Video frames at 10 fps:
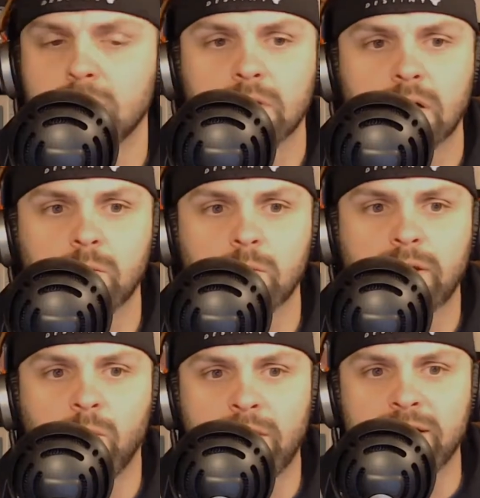We got
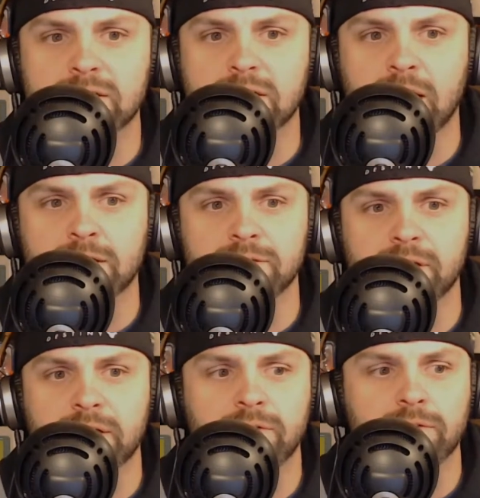Wayne Scott in chat
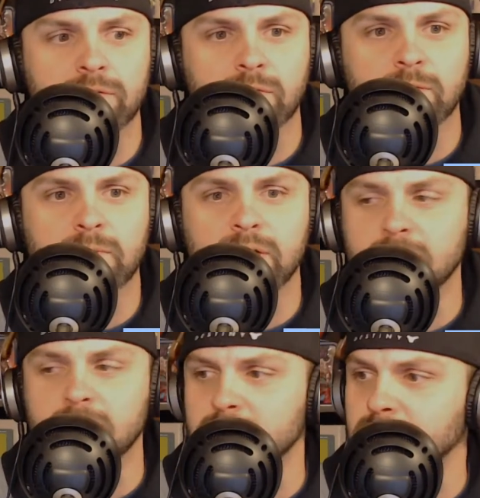too from
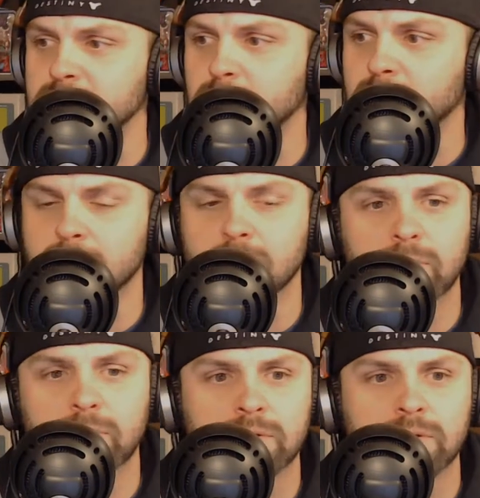the Facebook group.
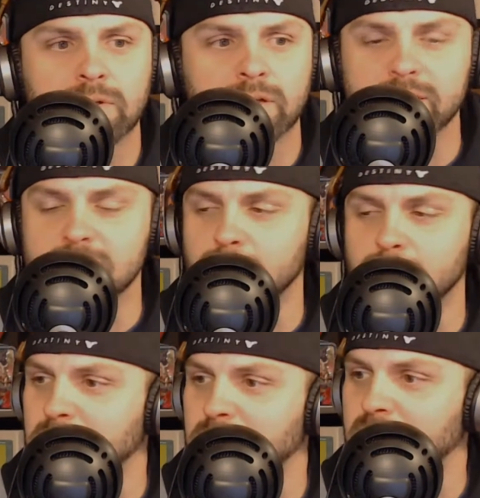He's the one
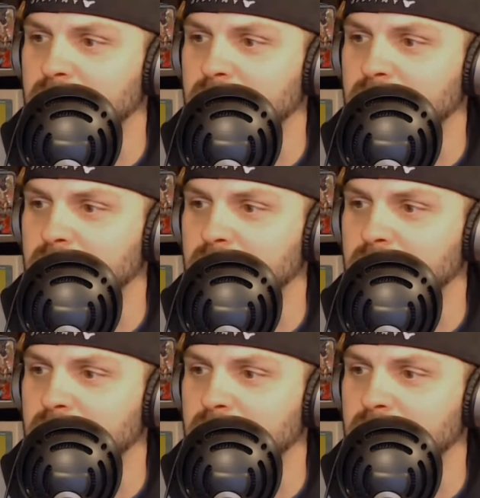with that